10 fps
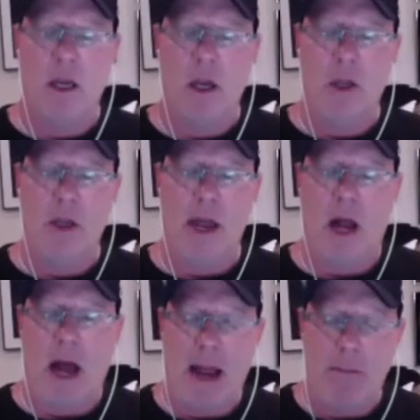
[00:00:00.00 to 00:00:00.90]
that
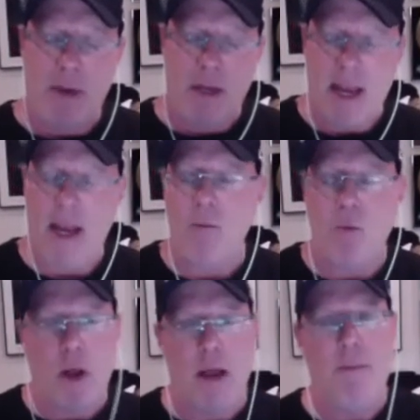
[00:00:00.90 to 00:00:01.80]
I became
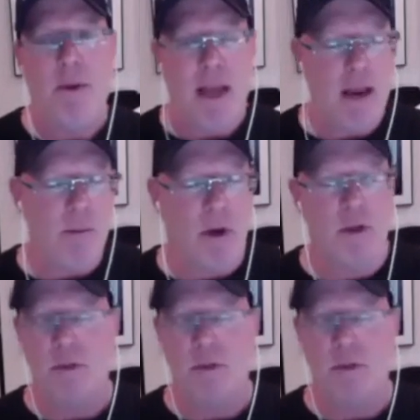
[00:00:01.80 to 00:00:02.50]
what I became because